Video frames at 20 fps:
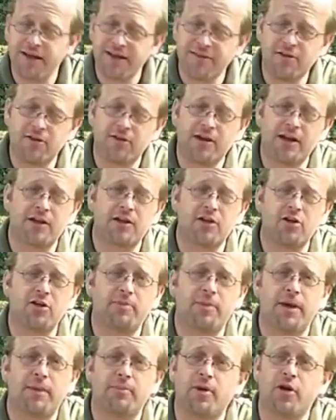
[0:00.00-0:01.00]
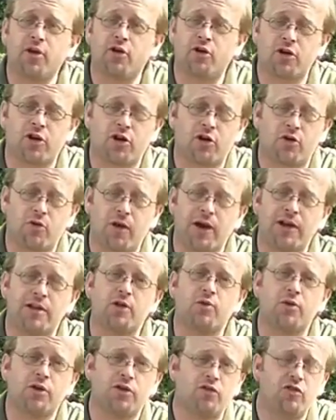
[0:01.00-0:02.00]
You may still get a little bit, but you're gonna
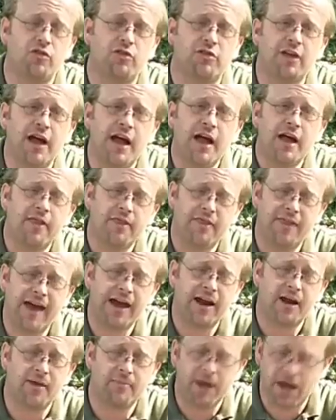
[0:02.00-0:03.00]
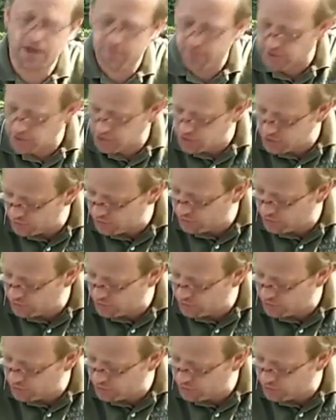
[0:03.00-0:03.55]
greatly reduce that amount that